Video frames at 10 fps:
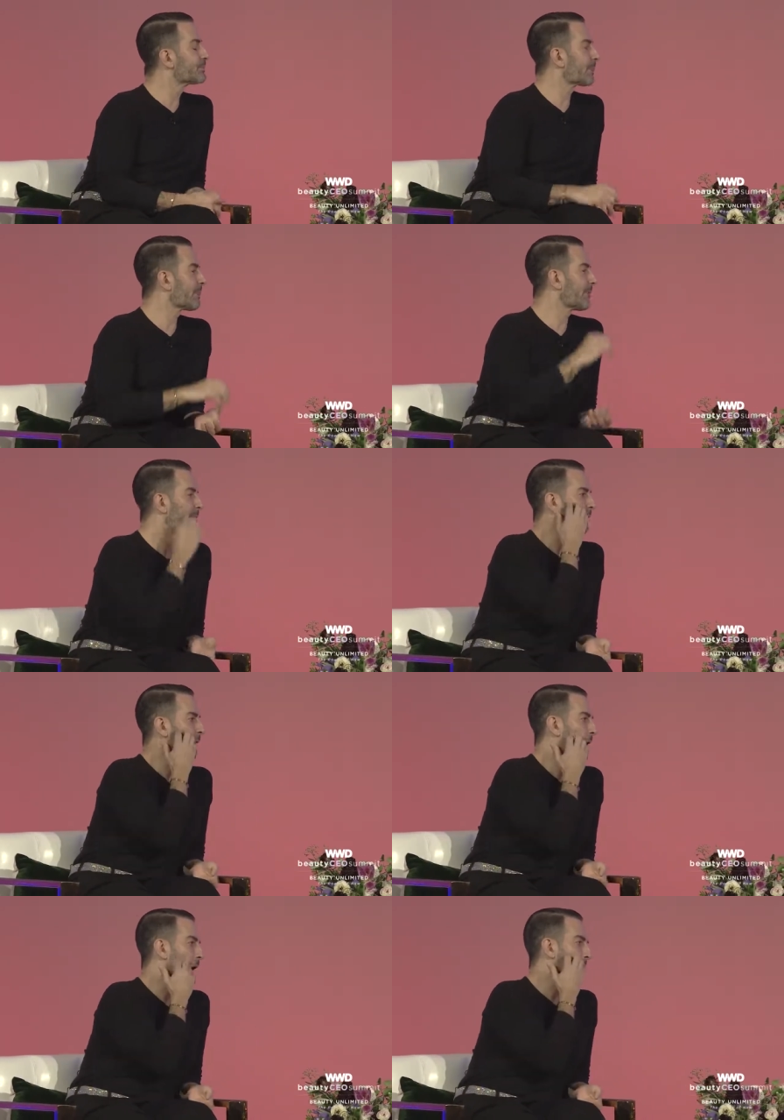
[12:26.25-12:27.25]
So
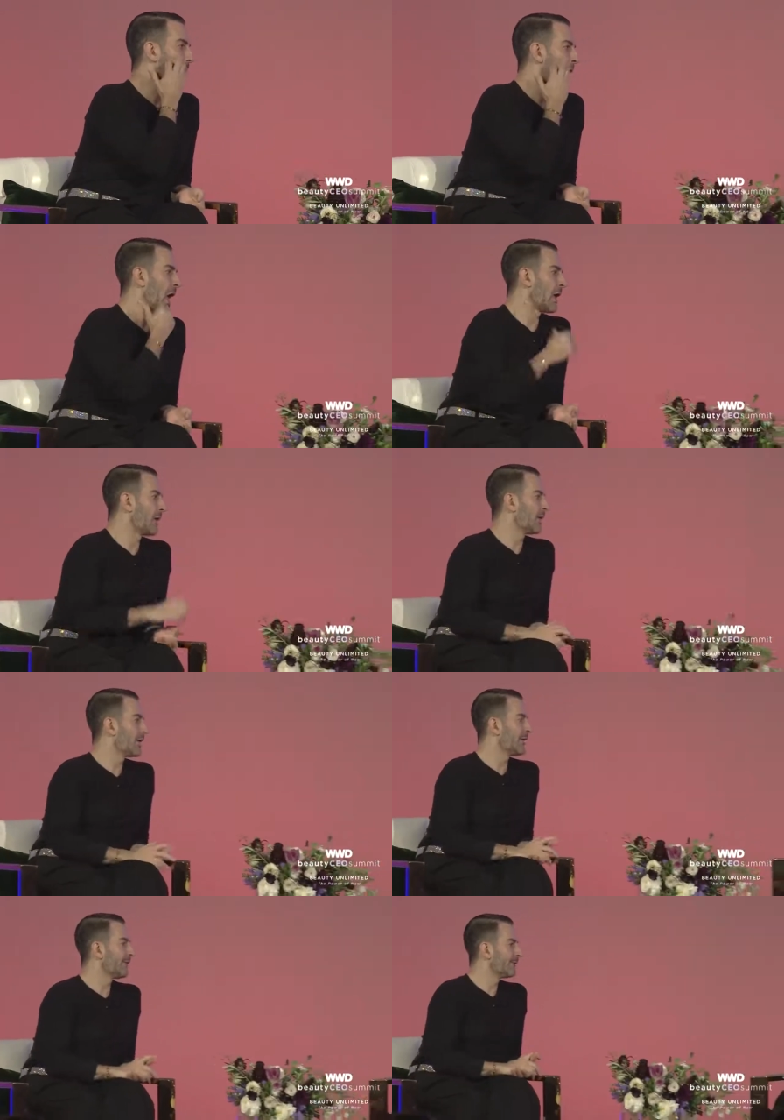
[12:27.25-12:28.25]
when you
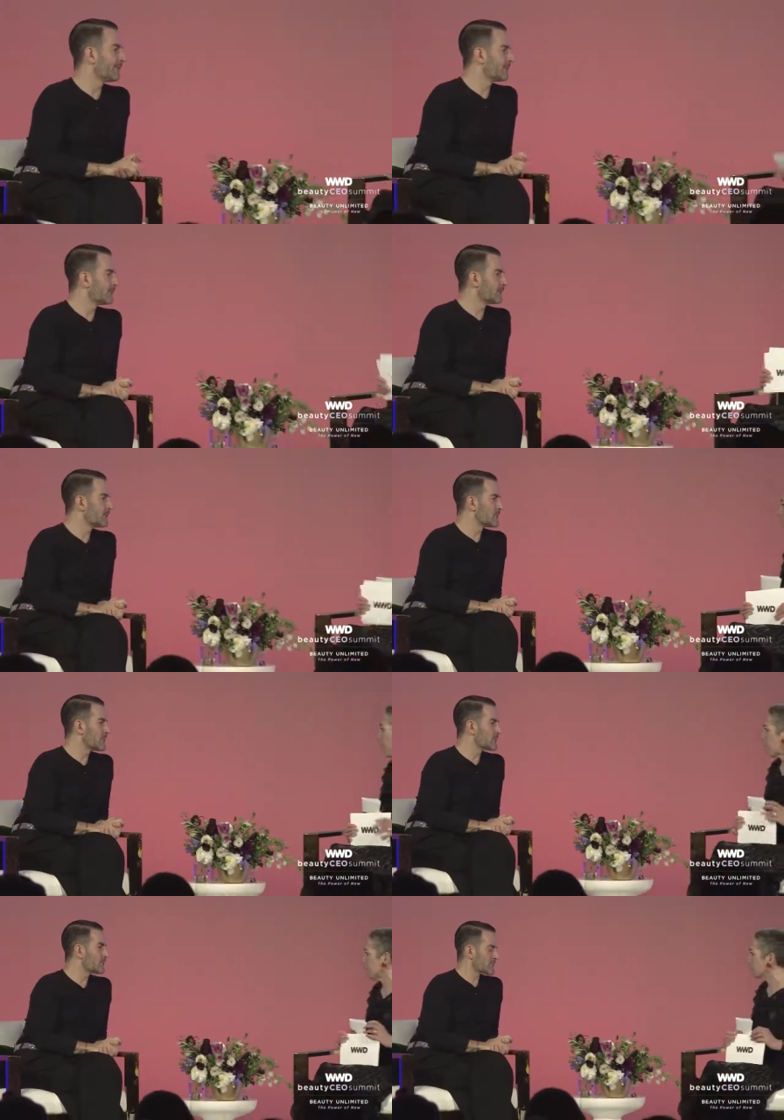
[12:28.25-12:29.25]
launched your
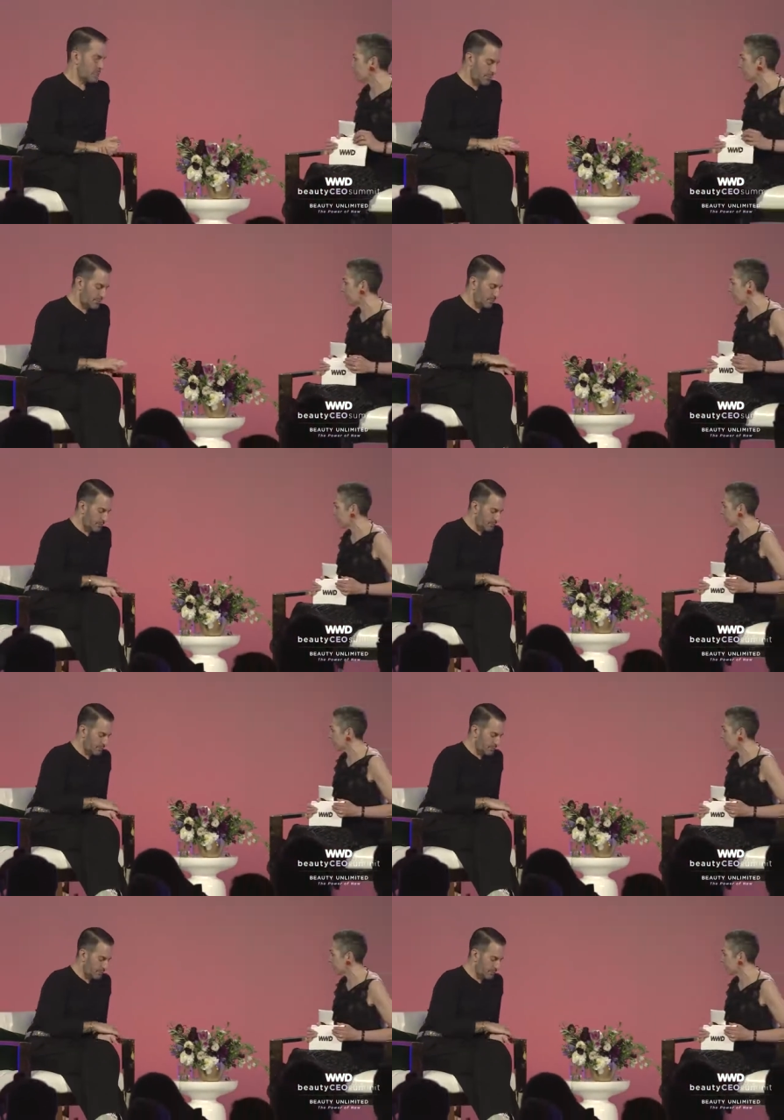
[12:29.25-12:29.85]
latest